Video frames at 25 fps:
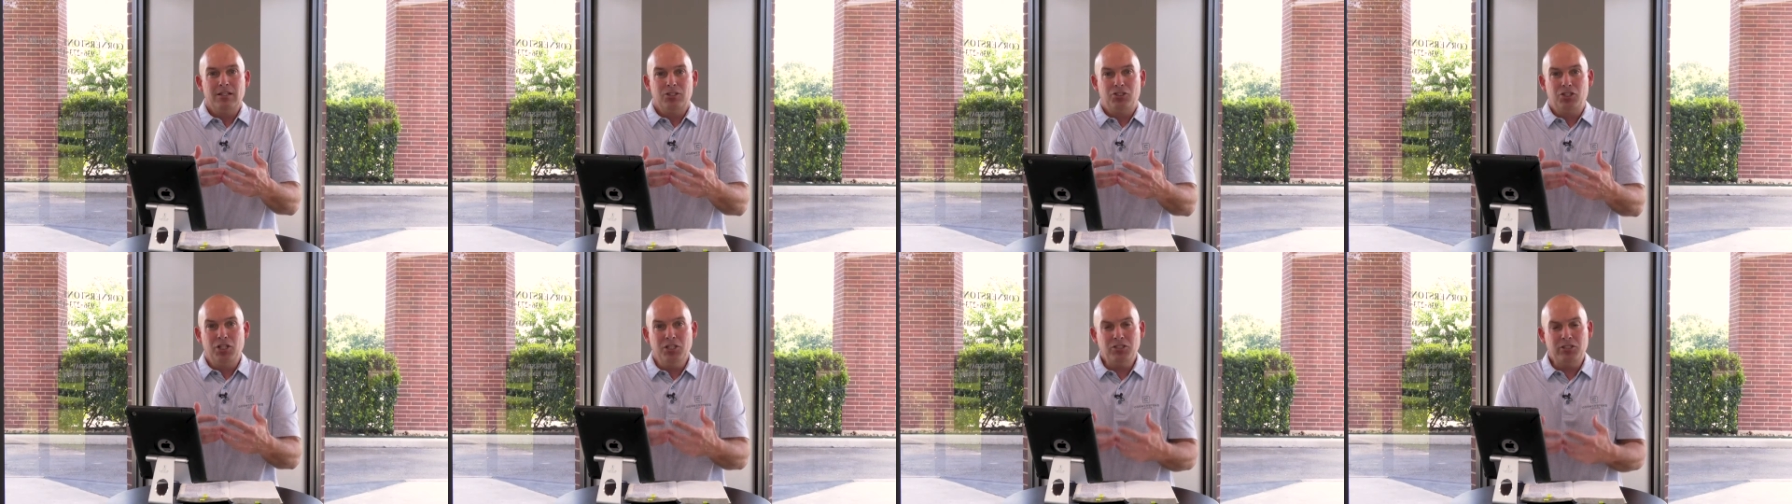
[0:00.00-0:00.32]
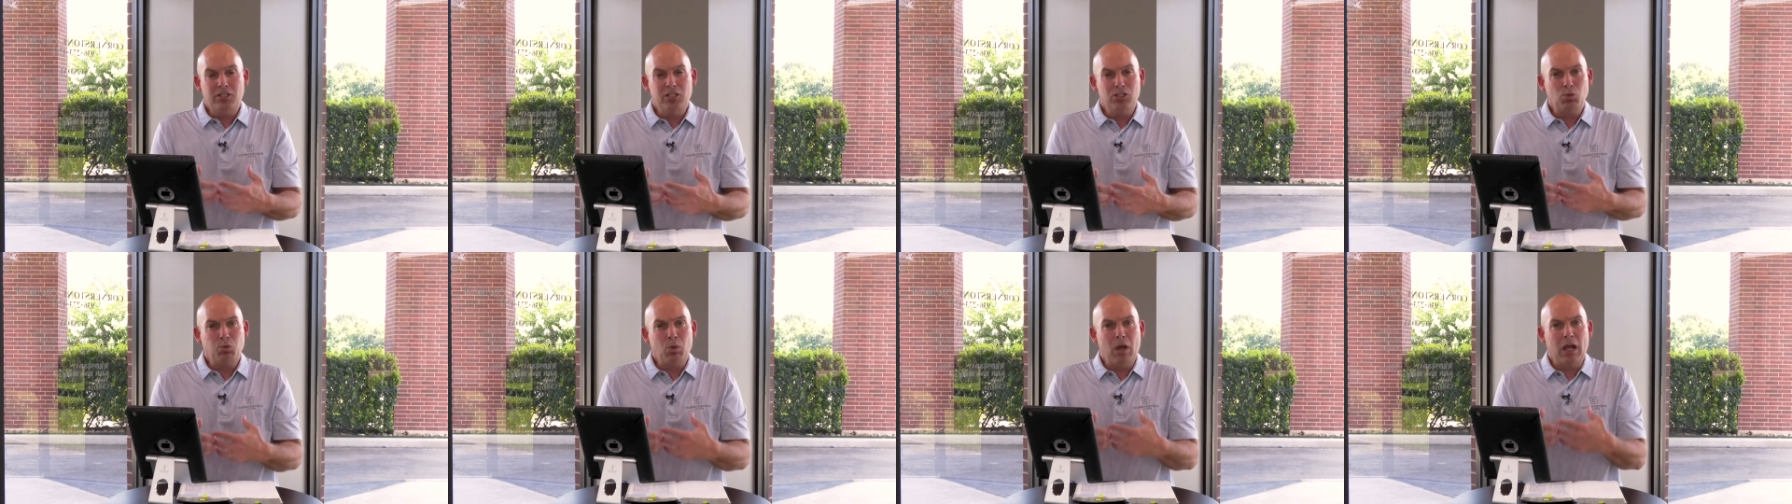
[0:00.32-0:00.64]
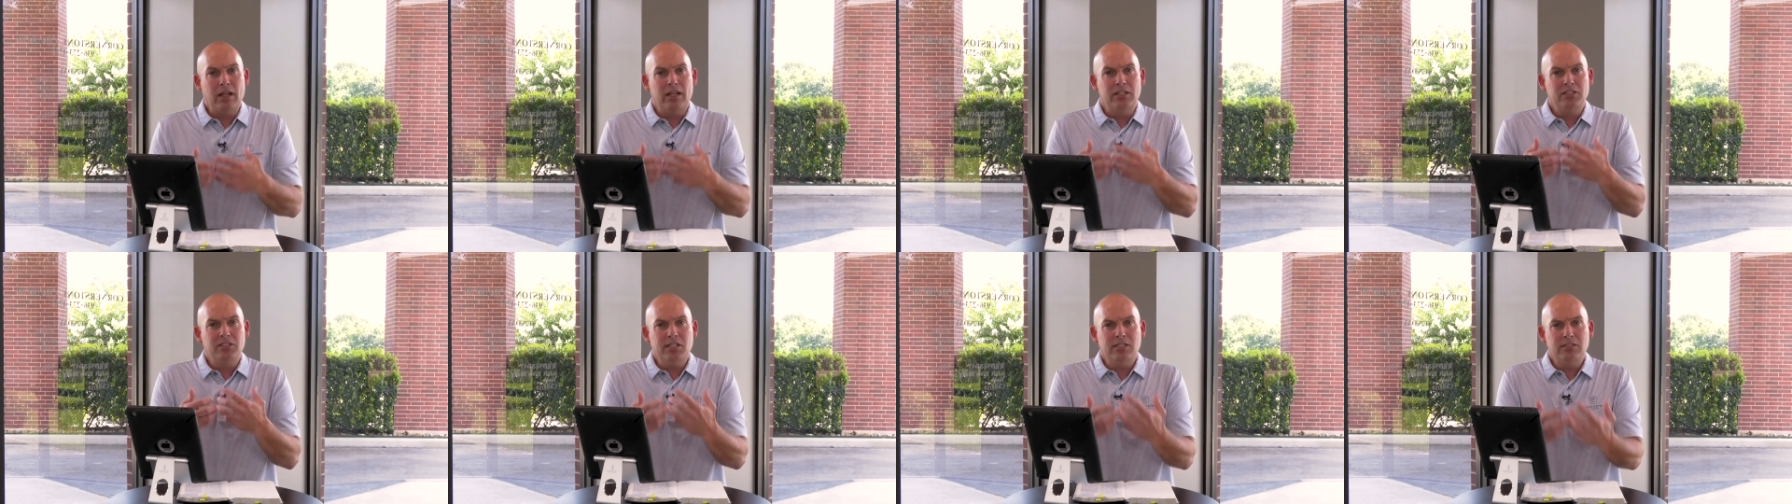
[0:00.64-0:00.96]
just as
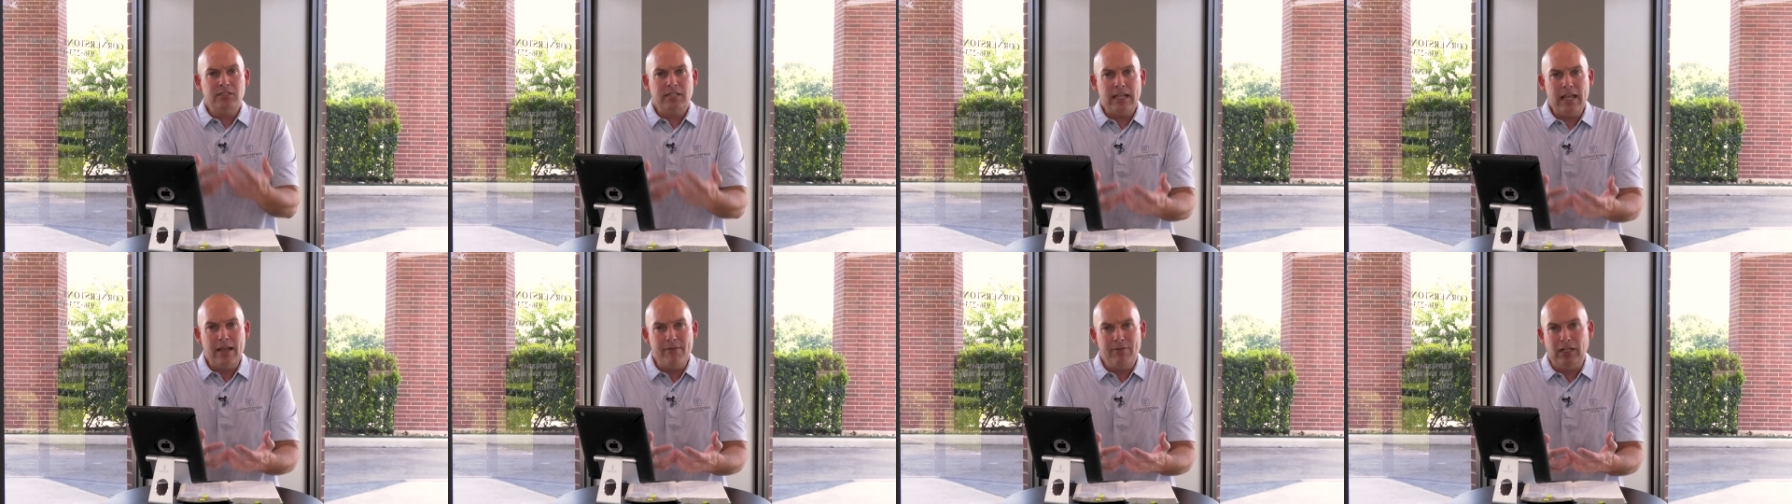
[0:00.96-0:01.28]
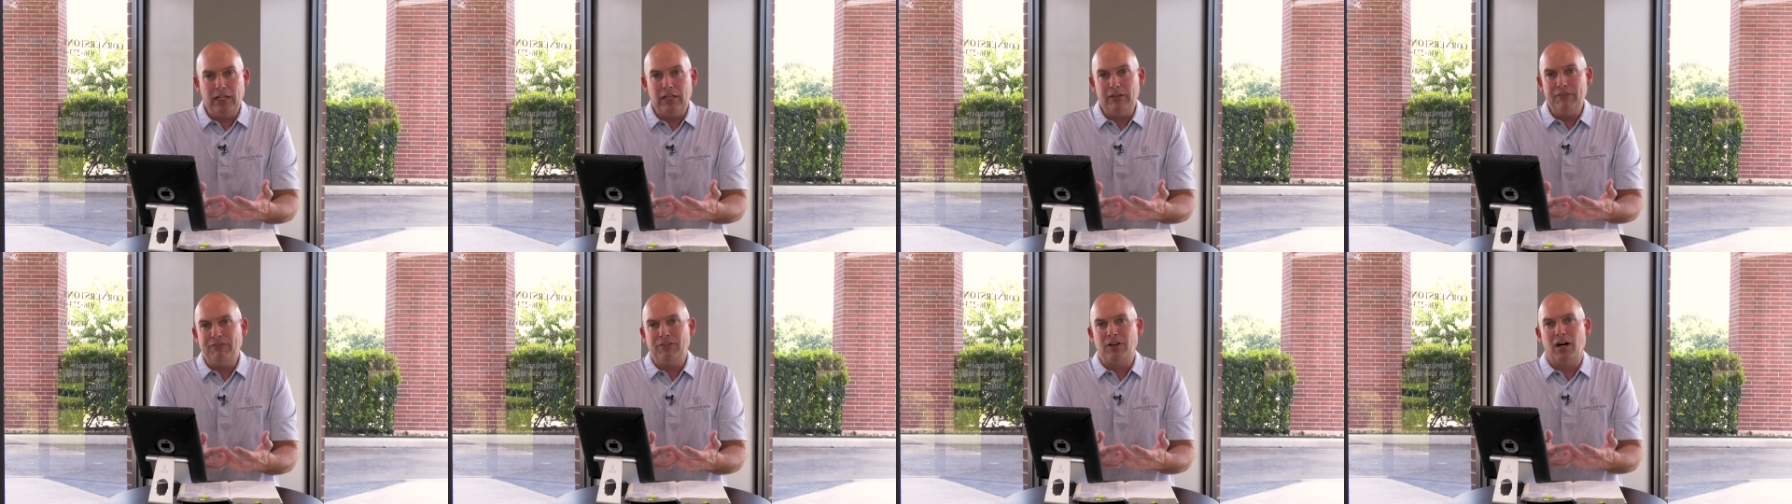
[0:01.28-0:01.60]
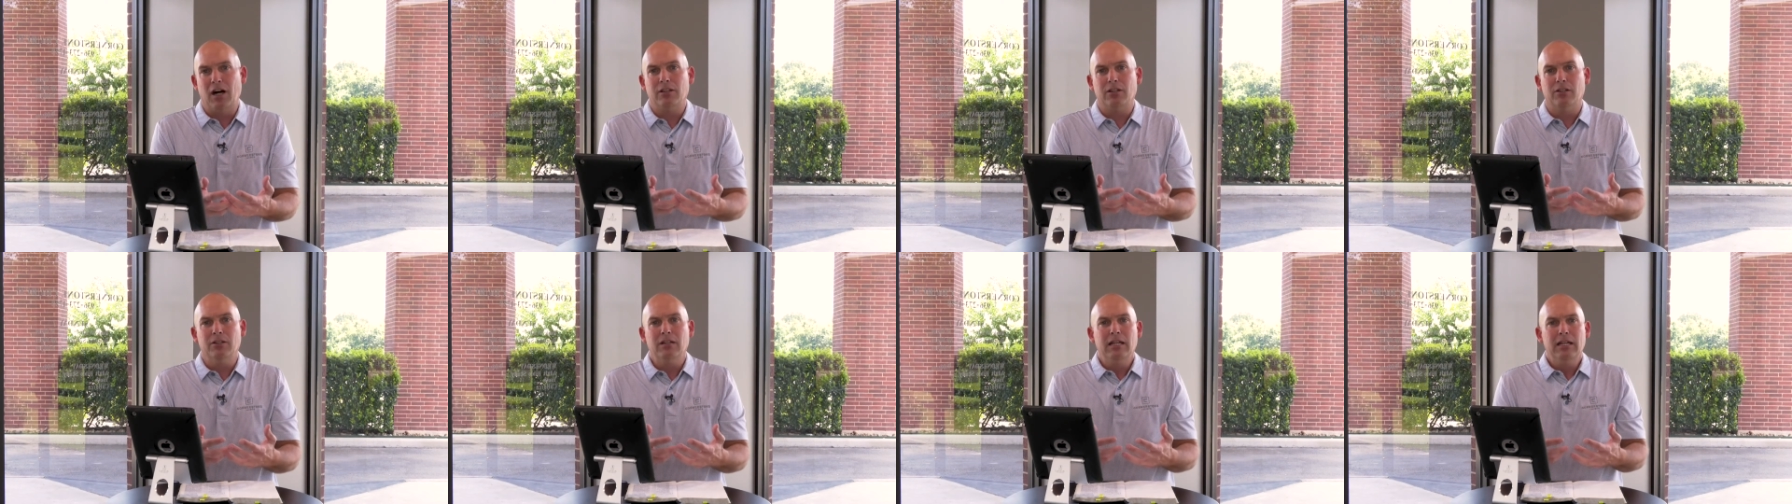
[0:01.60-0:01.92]
well as his heavenly
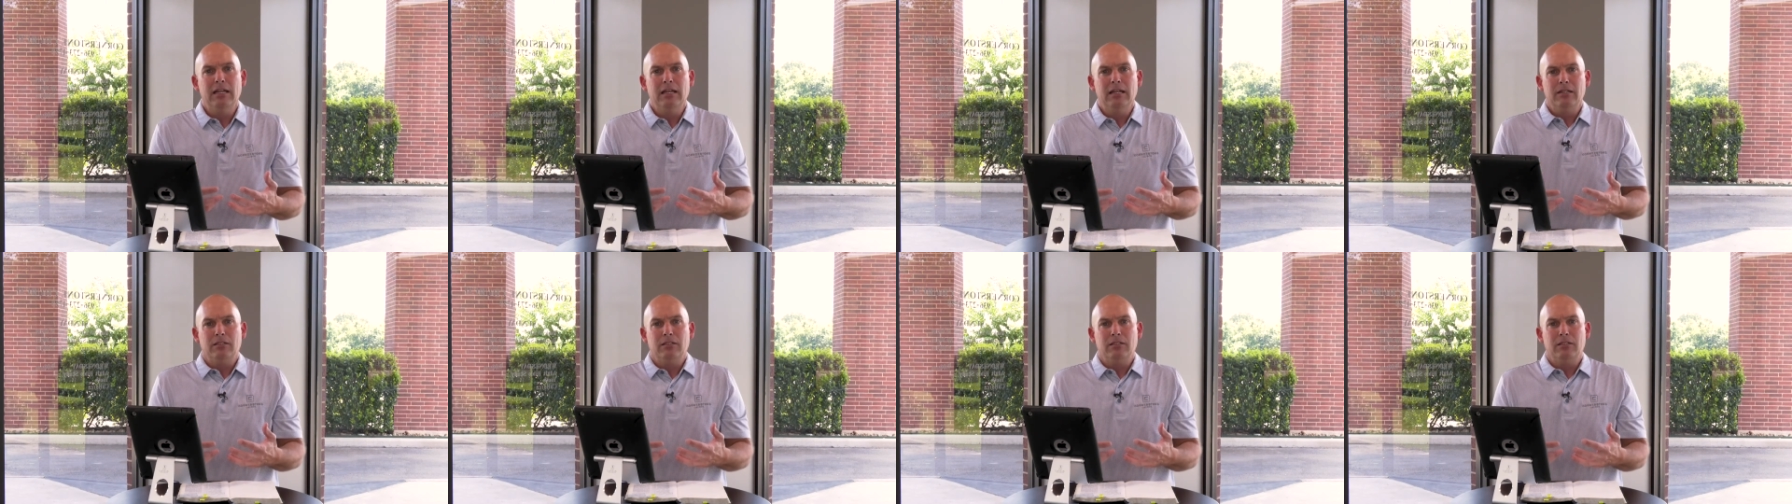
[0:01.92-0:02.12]
father,